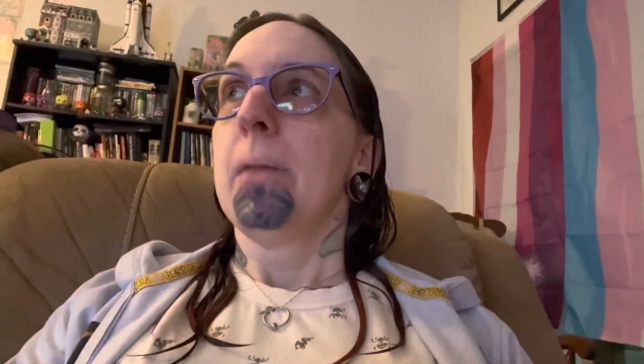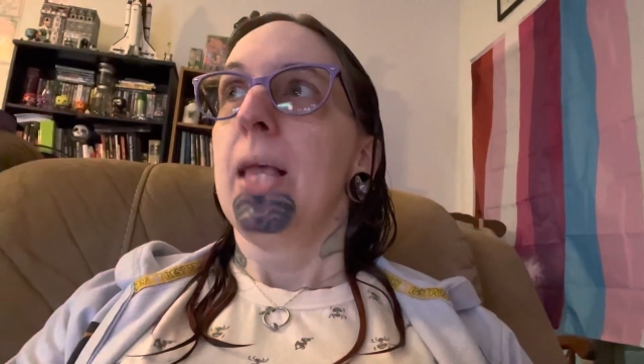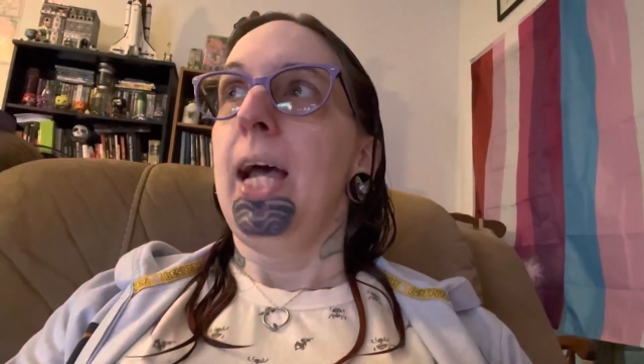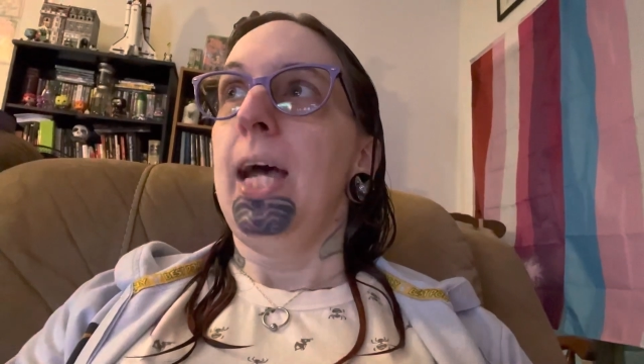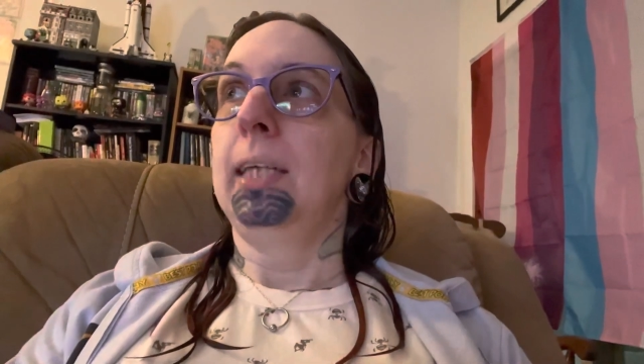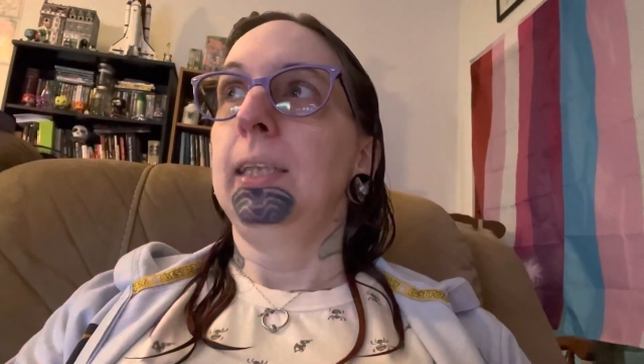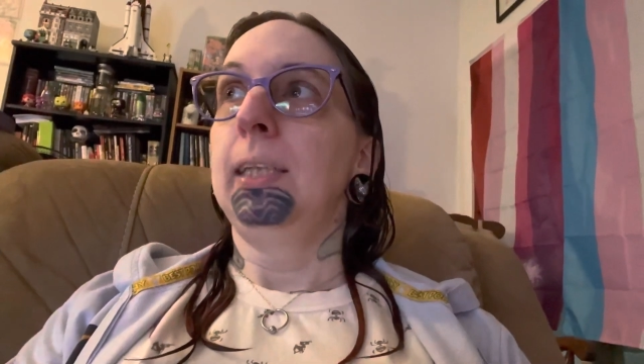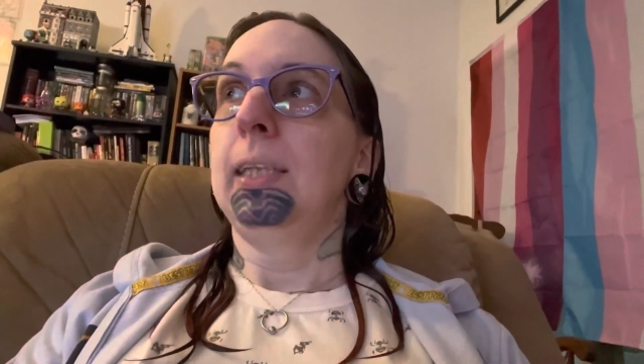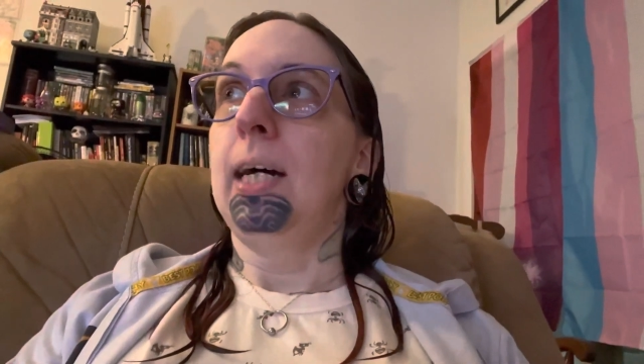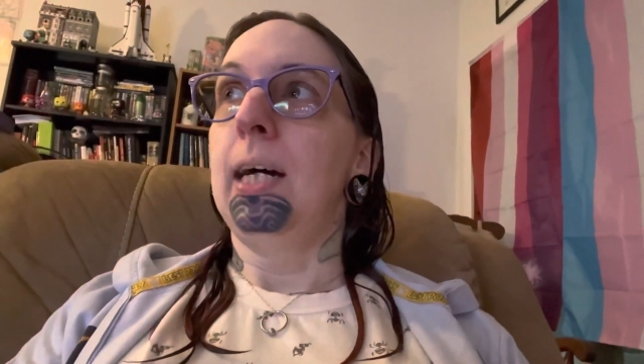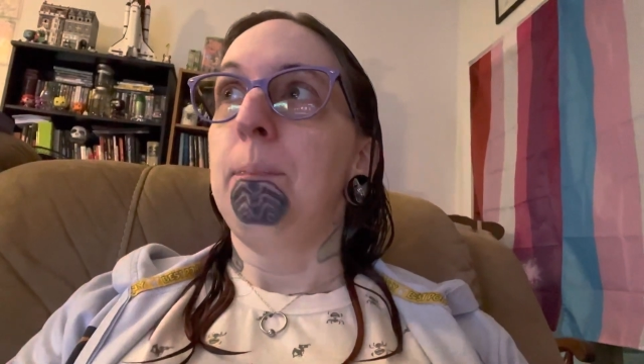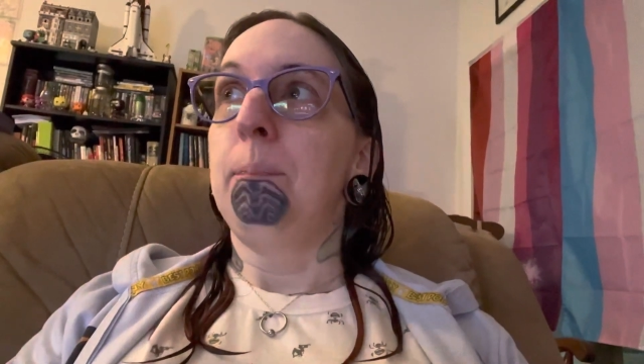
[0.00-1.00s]

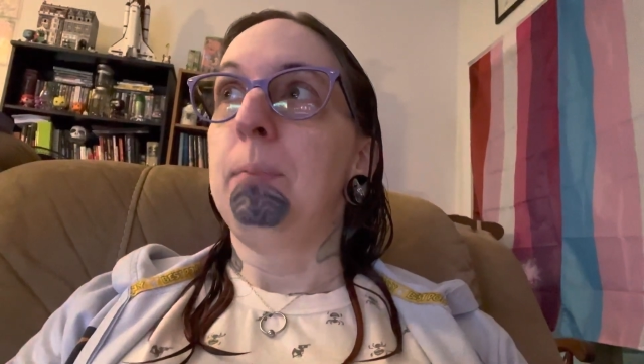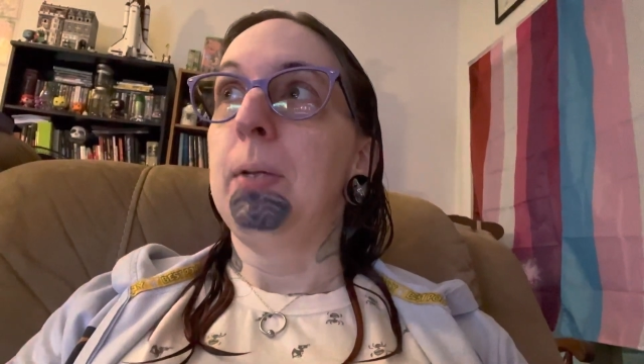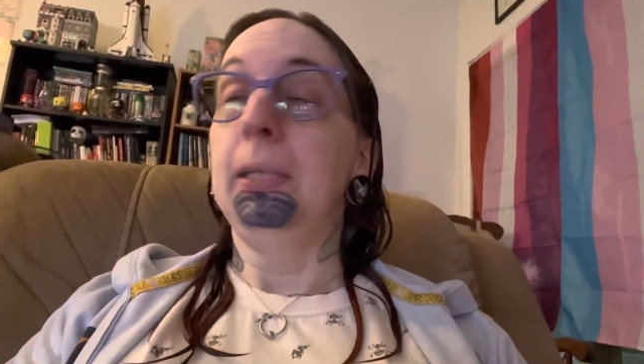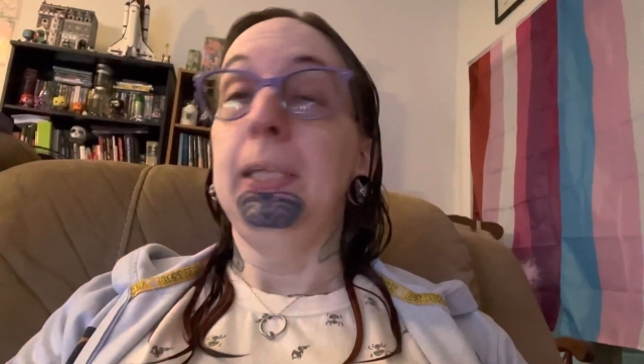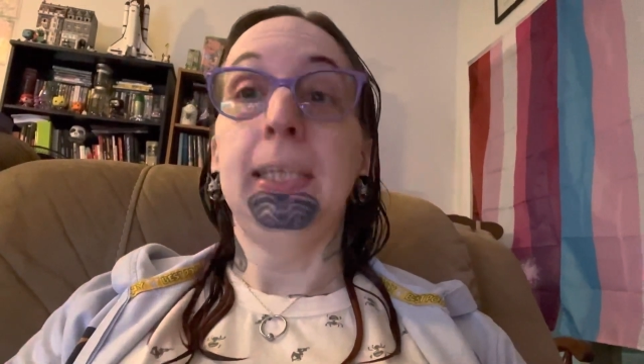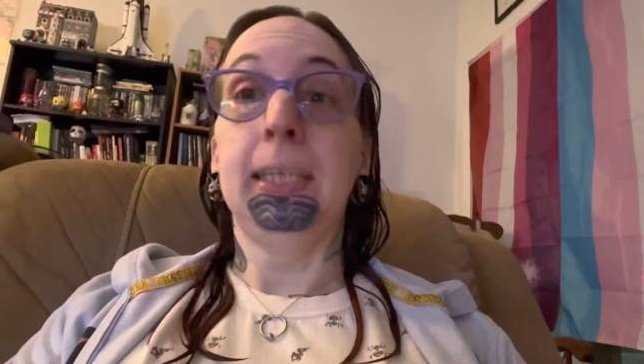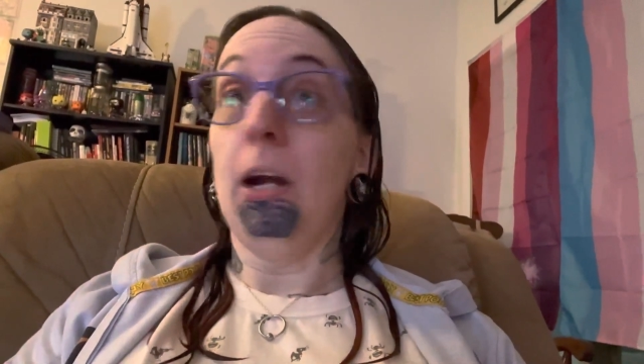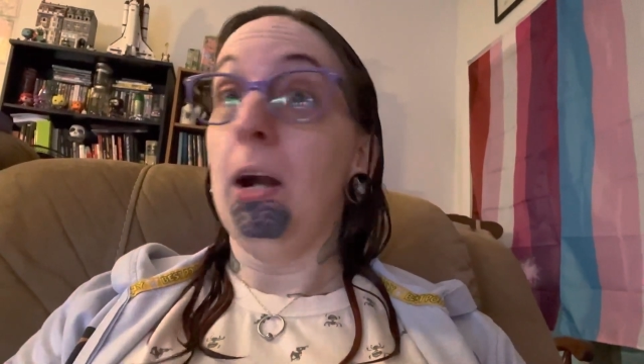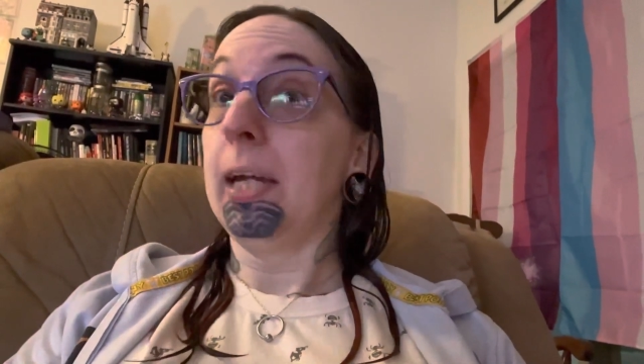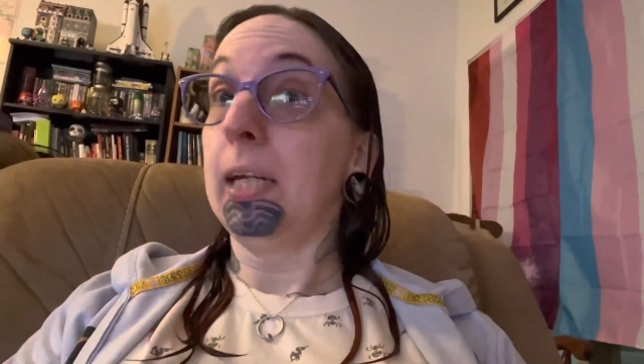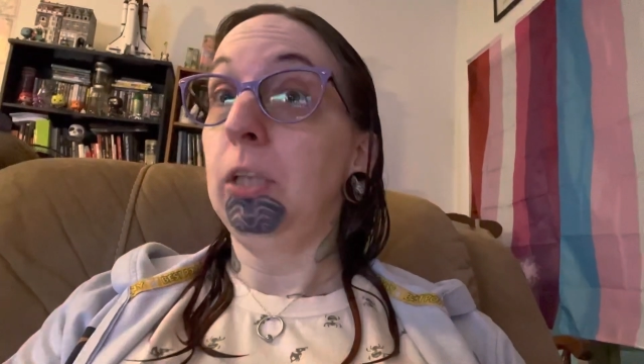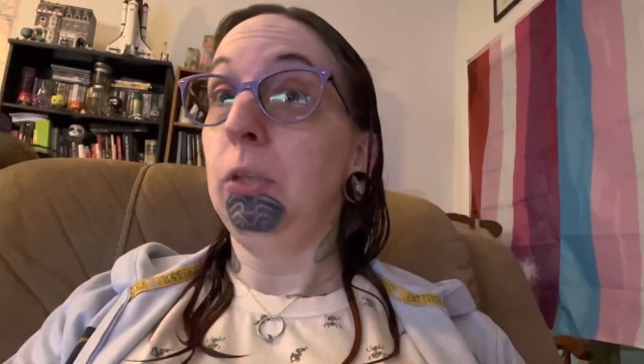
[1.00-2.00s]
At least there
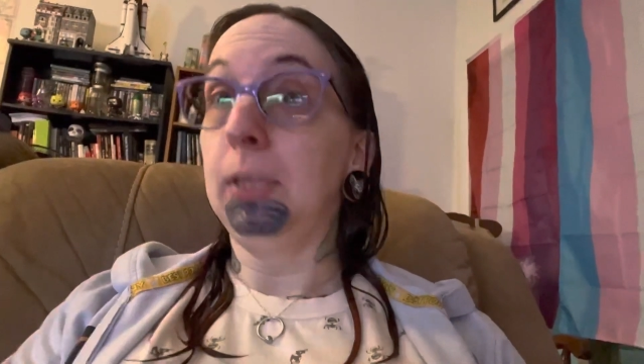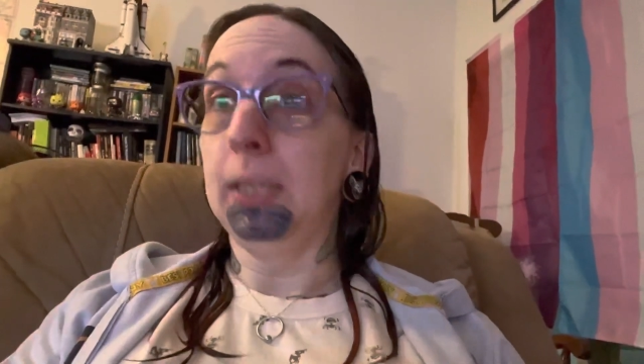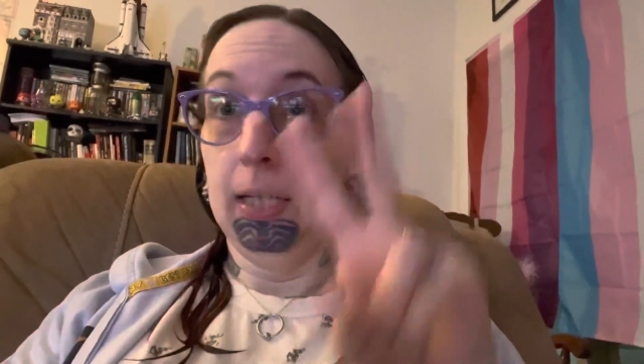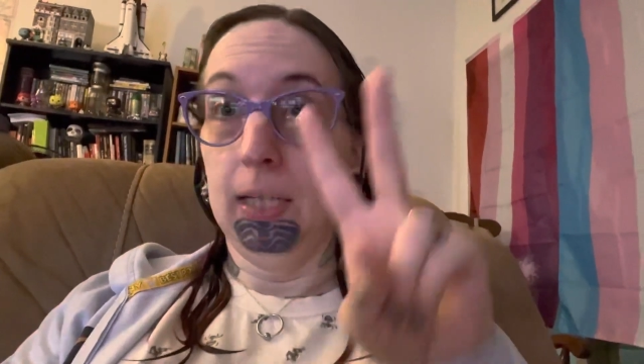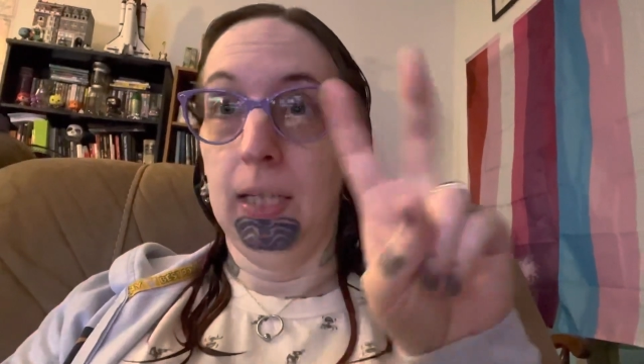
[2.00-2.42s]
I can use